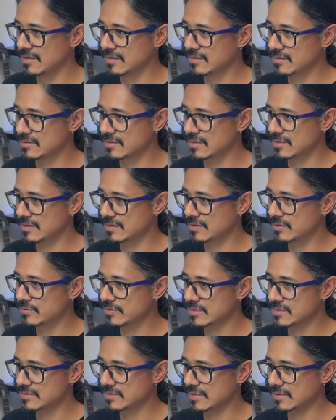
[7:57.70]
you're gonna
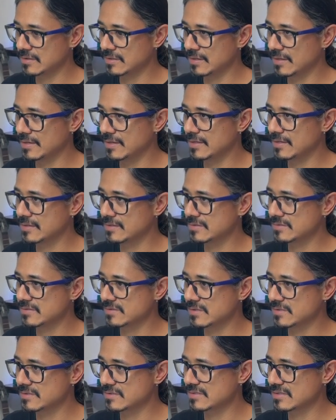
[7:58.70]
notice that the latest
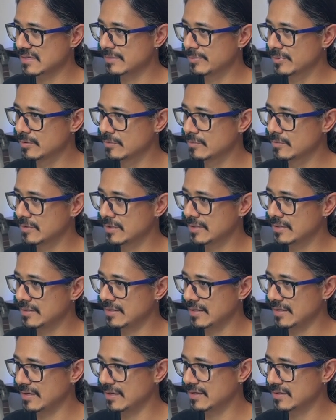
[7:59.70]
stable one
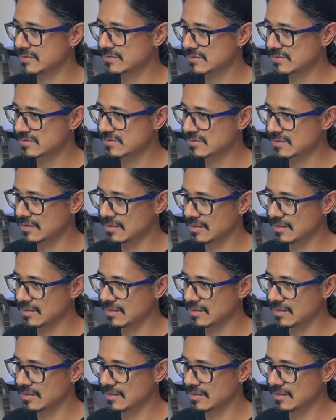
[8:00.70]
is